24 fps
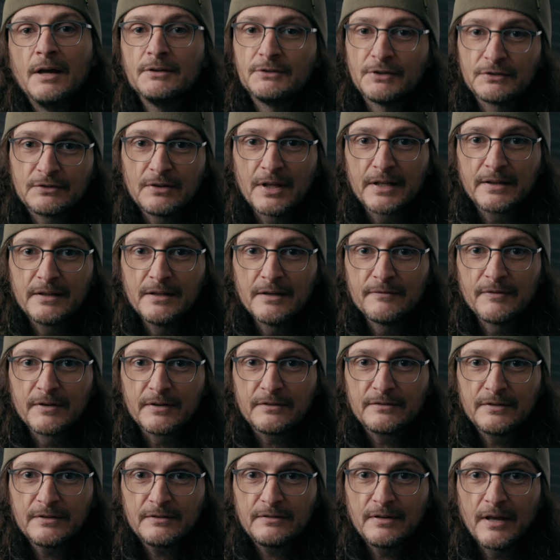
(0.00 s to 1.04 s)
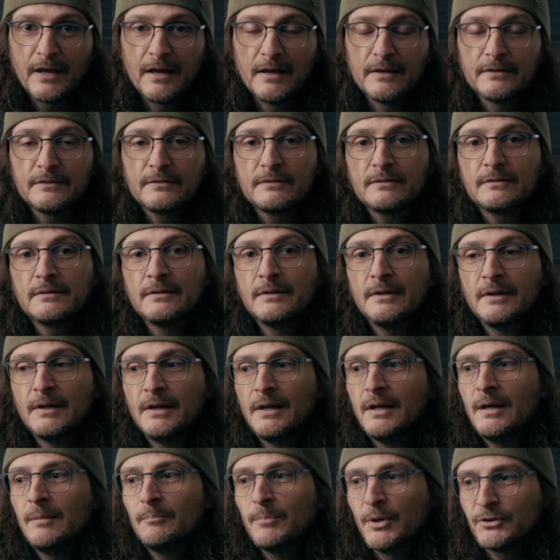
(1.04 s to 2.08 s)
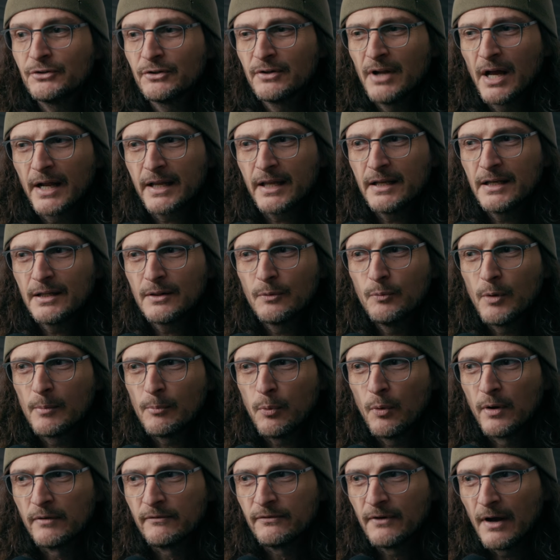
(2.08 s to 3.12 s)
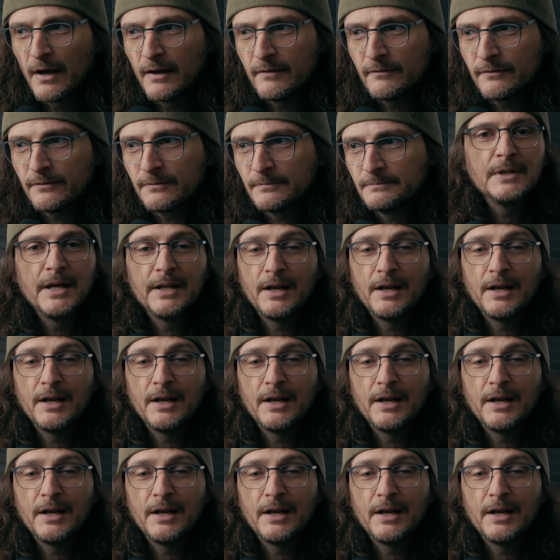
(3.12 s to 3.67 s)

just like the FX6 has, but they're not getting the 1.5.